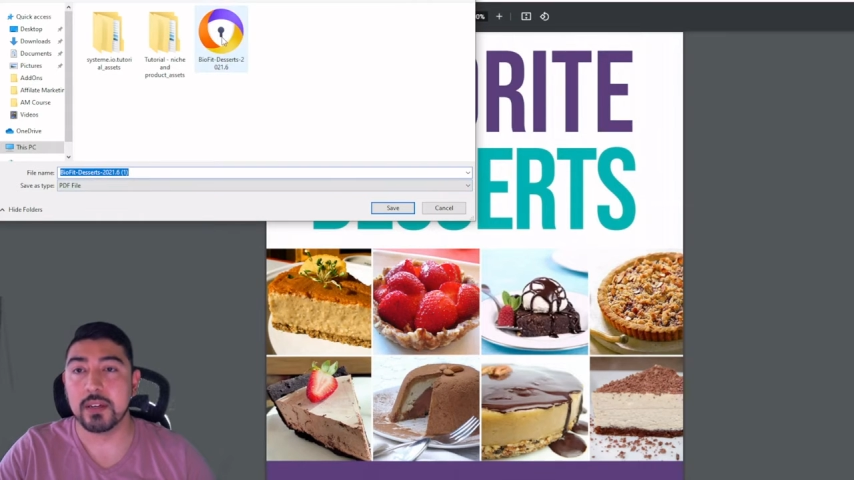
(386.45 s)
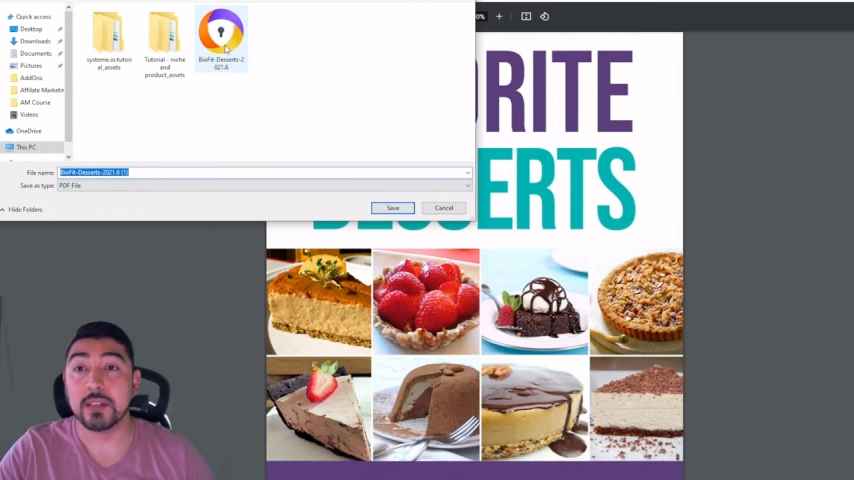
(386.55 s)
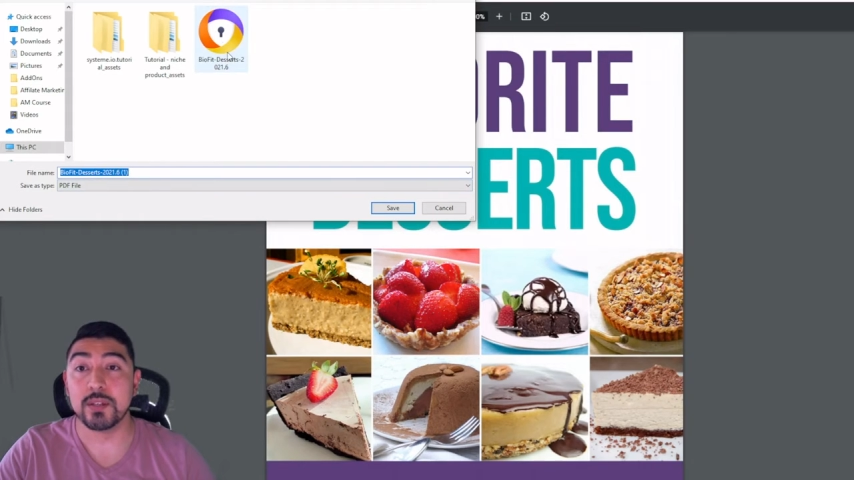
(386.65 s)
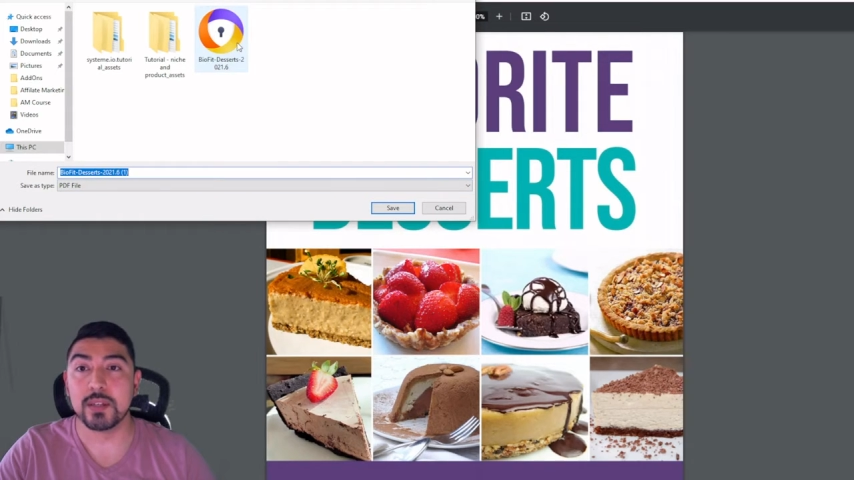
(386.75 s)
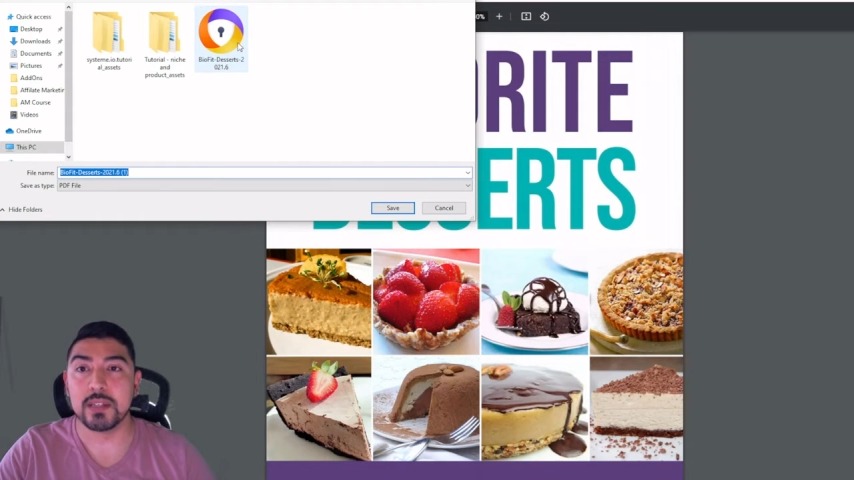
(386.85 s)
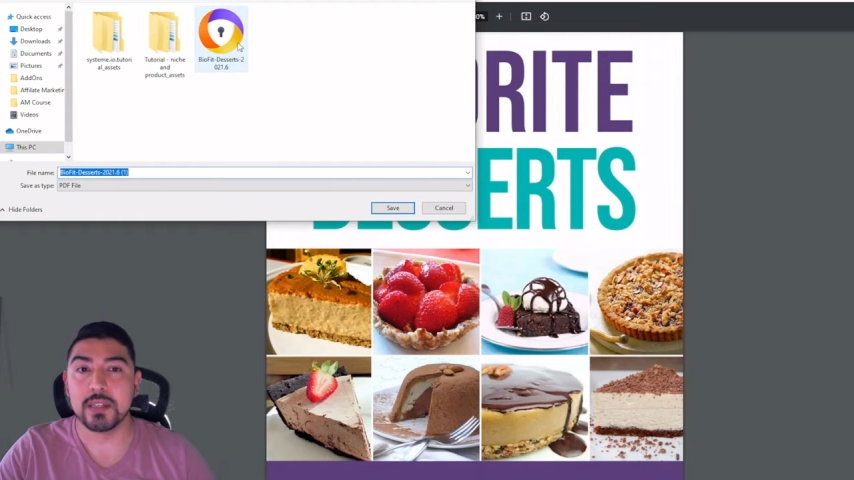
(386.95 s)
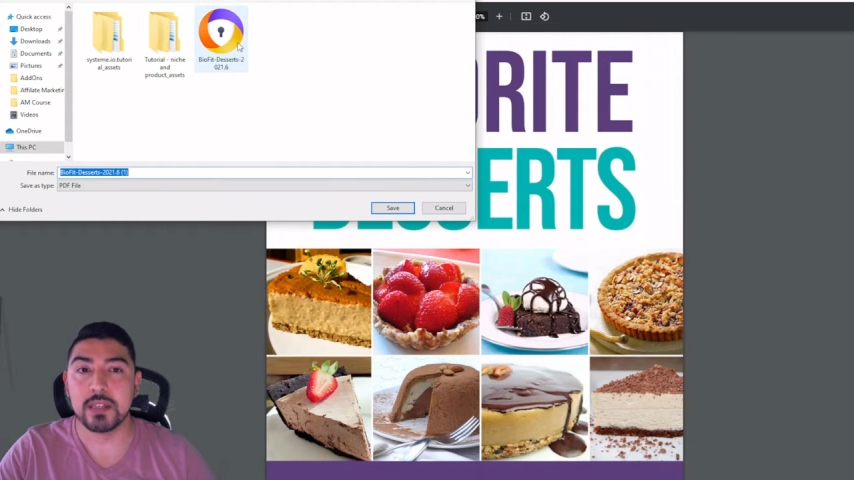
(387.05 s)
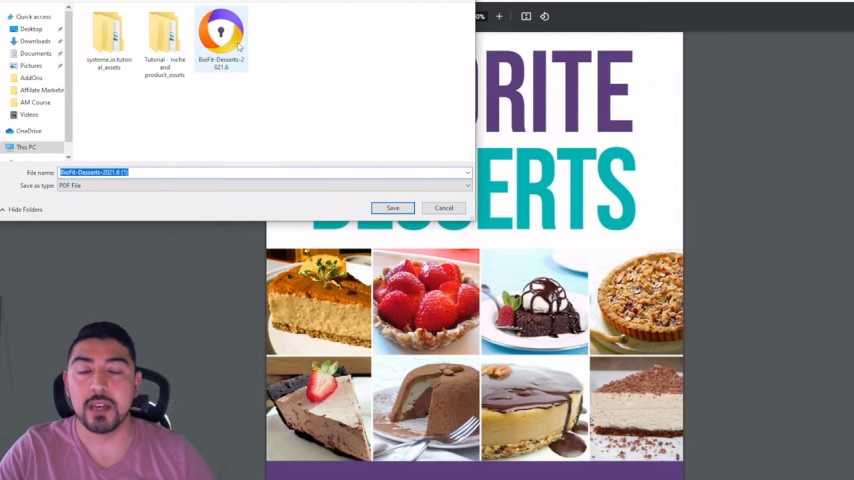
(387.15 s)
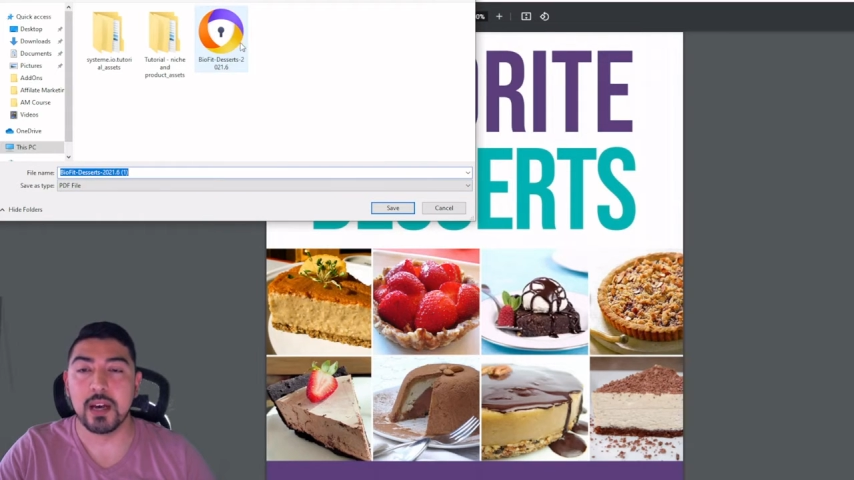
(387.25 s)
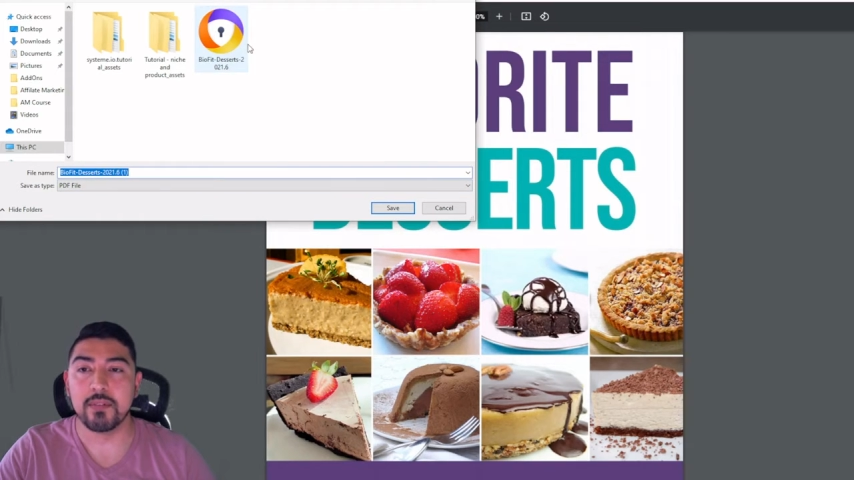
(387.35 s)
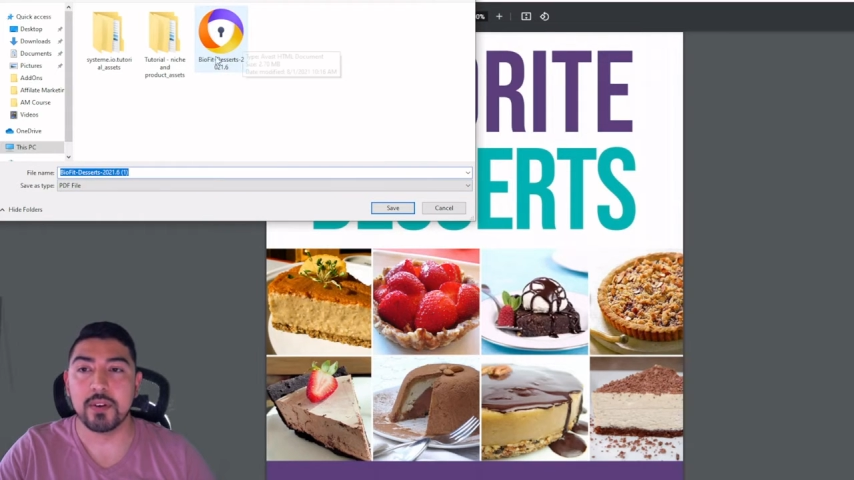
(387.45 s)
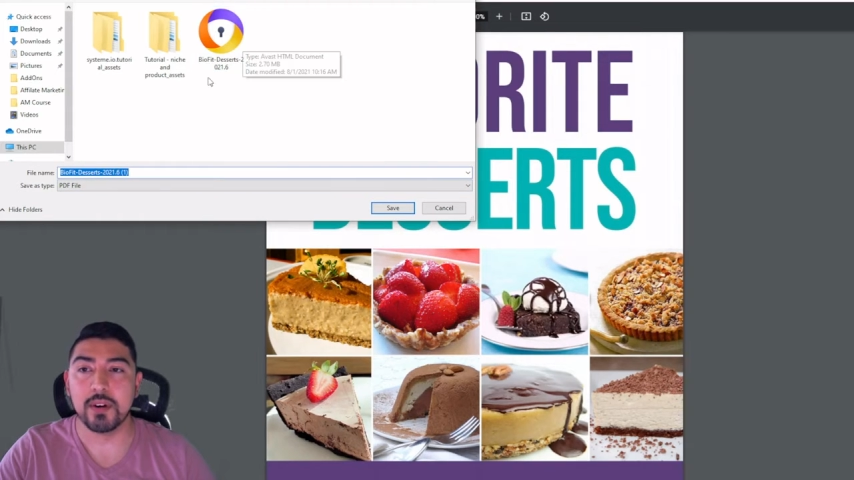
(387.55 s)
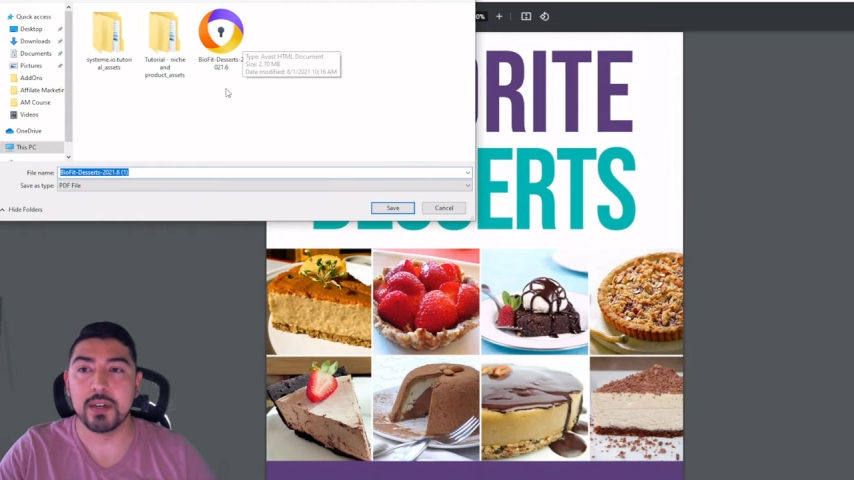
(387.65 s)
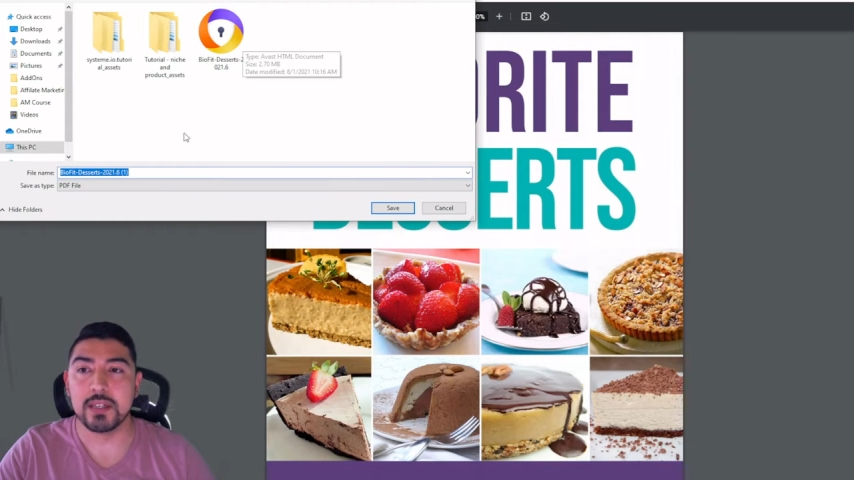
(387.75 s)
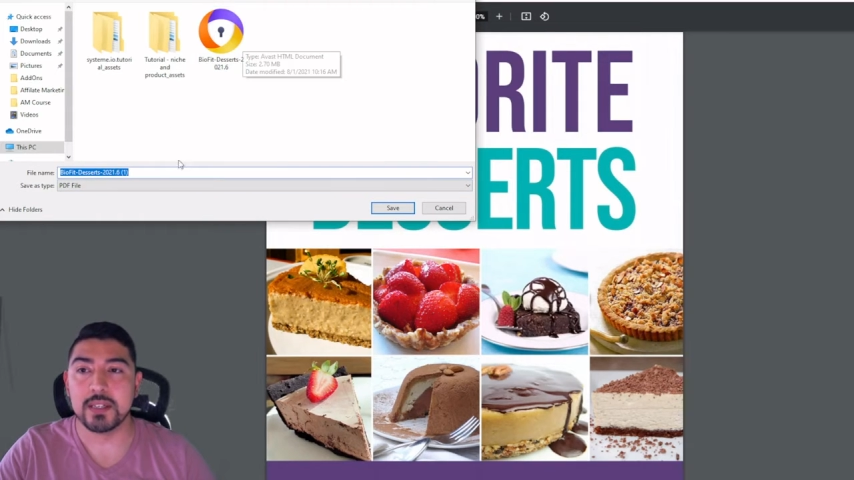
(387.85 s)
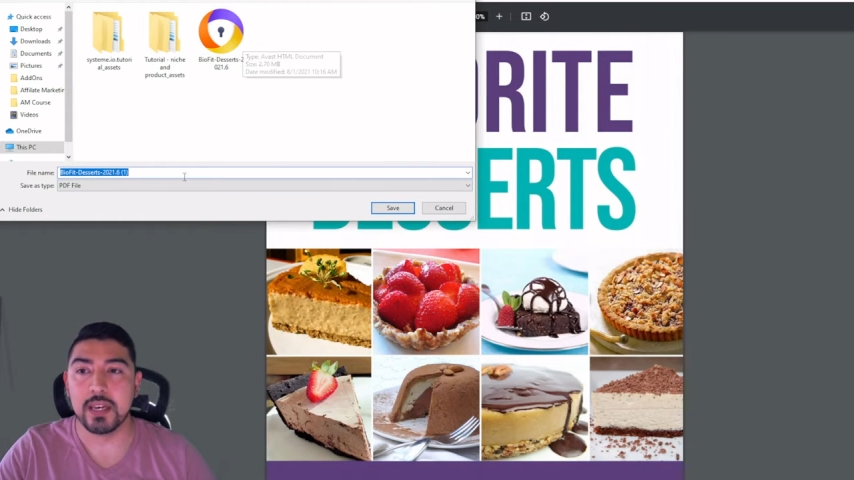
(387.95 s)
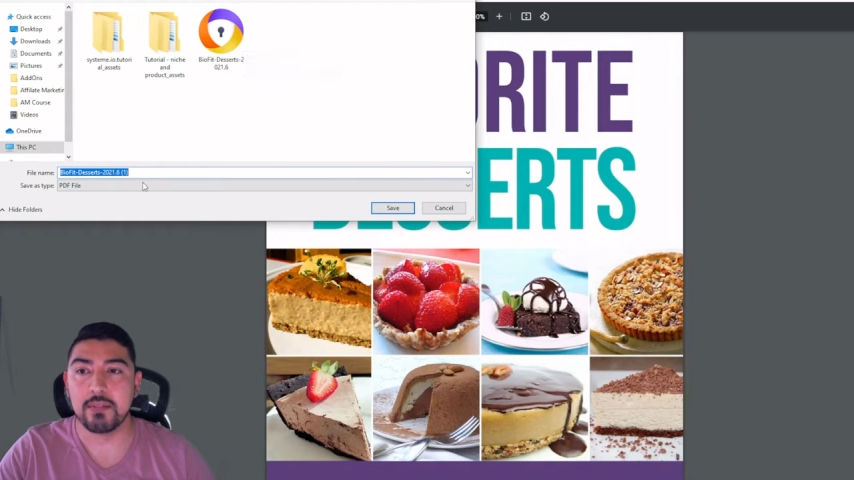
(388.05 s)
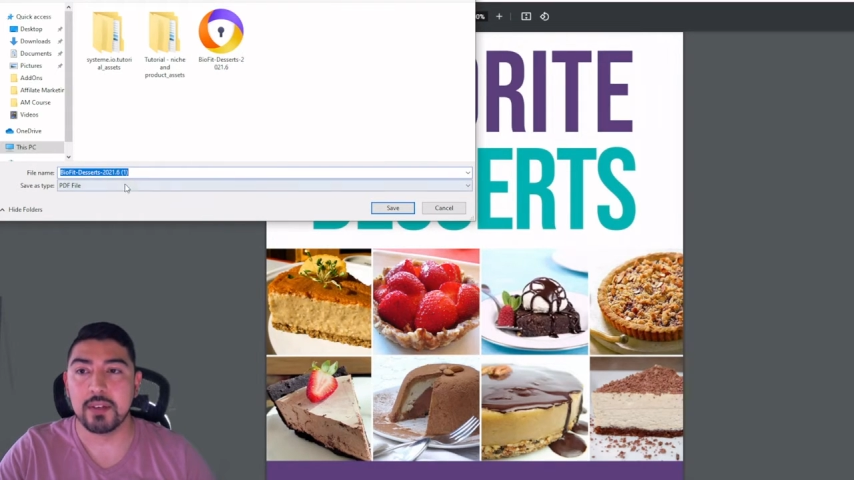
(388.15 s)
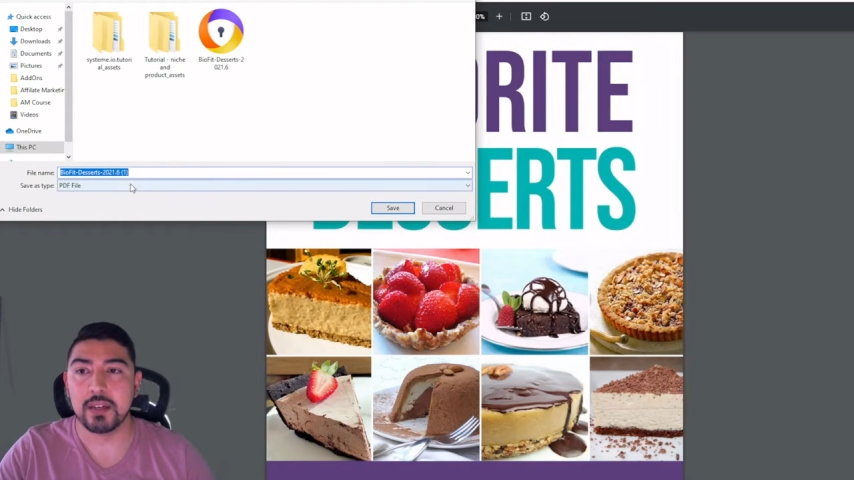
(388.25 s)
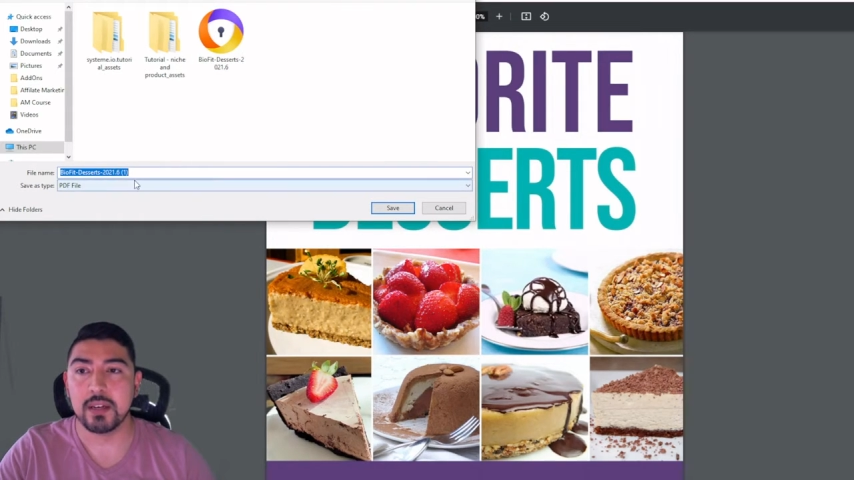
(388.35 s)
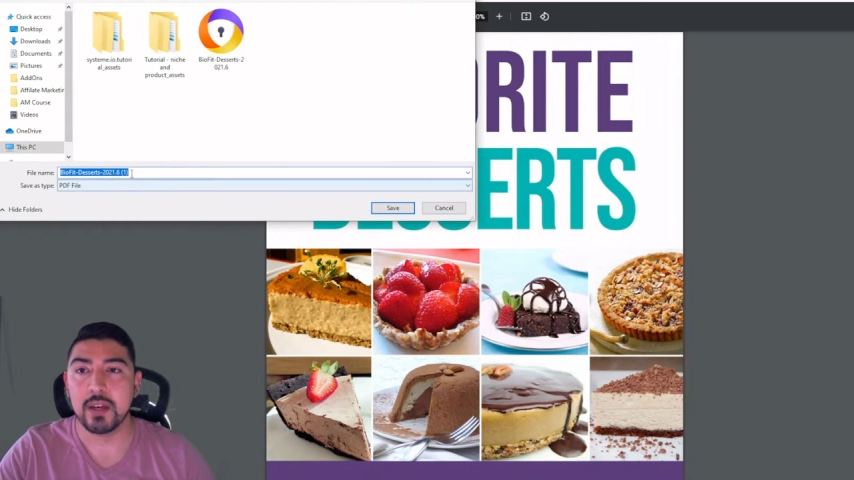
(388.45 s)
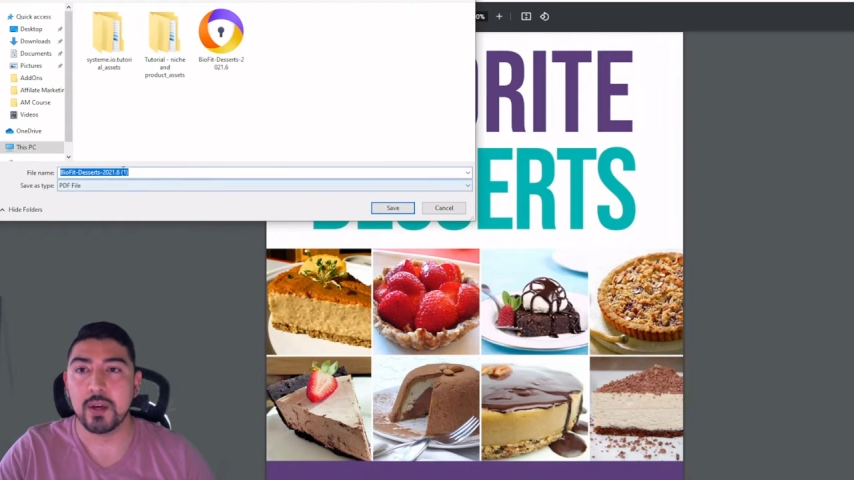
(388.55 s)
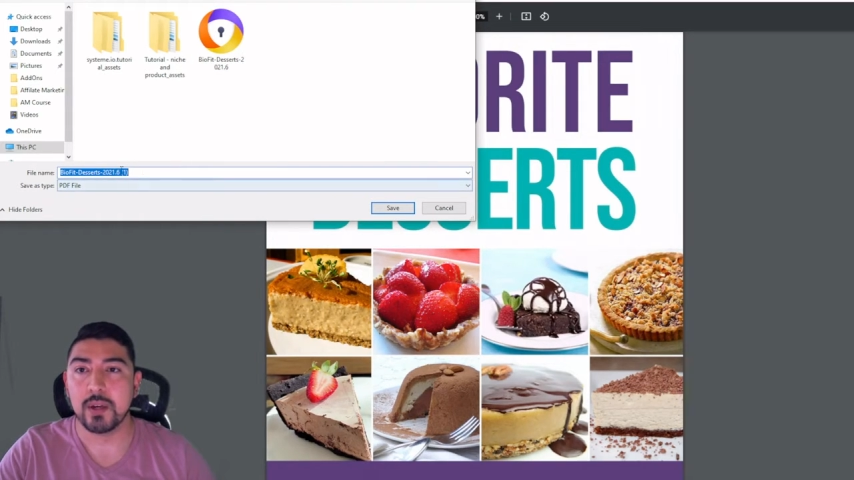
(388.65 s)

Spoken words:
As you can see, I've already saved it.